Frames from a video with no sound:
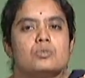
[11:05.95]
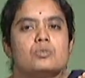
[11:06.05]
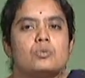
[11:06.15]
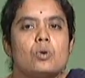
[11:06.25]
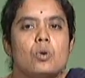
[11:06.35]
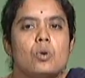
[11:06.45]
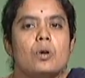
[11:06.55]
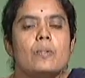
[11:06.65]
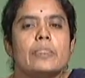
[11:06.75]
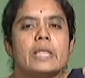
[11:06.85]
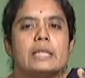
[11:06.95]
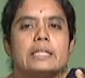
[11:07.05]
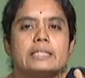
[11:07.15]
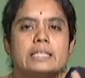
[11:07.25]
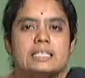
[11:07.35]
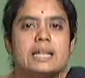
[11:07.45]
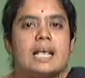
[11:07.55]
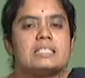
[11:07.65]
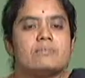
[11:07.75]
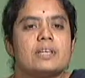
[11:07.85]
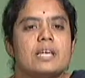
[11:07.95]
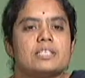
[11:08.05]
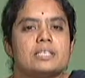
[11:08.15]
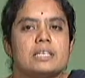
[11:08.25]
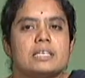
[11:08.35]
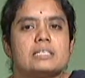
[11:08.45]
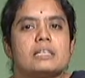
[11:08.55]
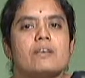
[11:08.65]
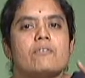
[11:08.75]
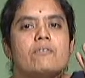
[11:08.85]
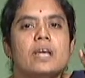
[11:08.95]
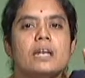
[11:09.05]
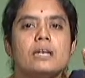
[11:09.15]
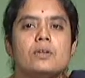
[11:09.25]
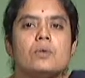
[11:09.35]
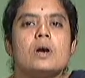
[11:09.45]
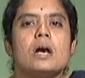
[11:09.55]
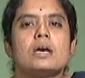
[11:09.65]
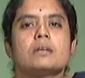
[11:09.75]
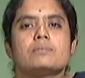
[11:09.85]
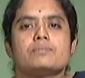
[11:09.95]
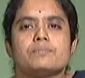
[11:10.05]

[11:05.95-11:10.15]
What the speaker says: So this classification is when you are.